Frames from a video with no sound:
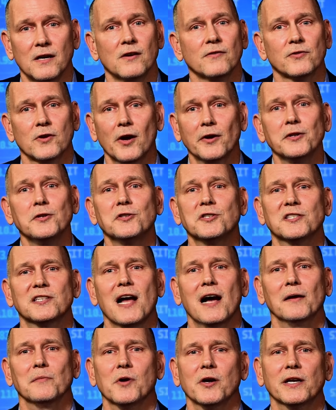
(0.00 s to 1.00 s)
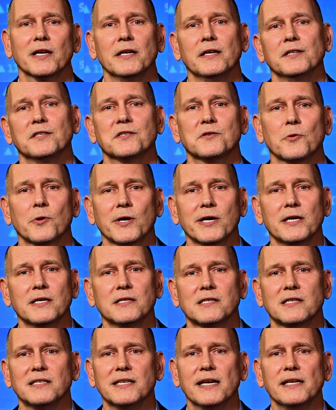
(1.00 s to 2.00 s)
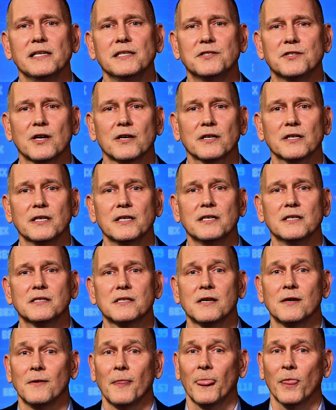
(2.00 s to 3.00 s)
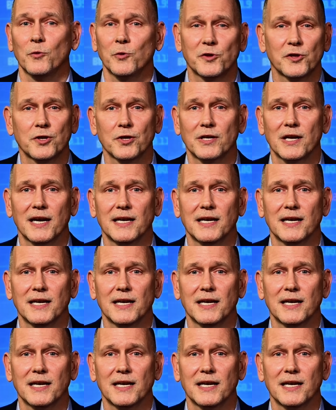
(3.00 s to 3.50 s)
For all you stock market historians and data junkies with good